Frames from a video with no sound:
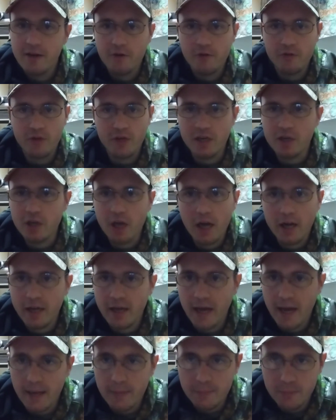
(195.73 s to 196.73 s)
They're not
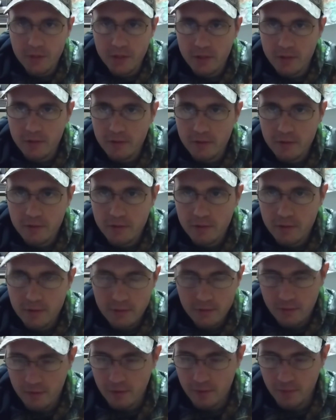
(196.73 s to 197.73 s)
happy
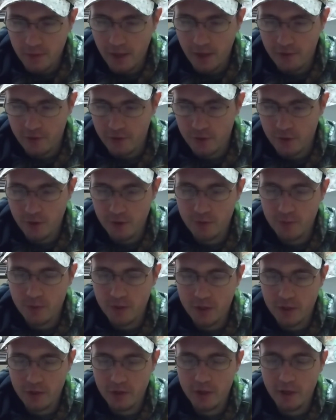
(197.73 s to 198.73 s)
about the crows
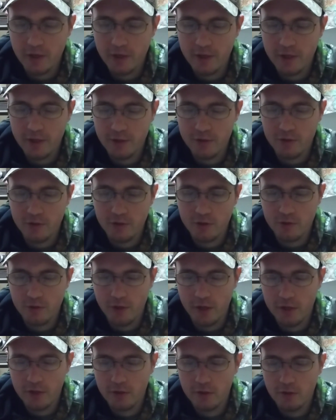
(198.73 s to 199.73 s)
being in the area. Here's a
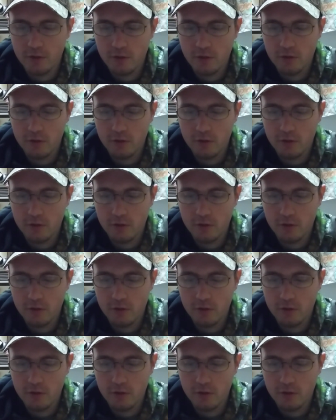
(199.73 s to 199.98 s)
distress.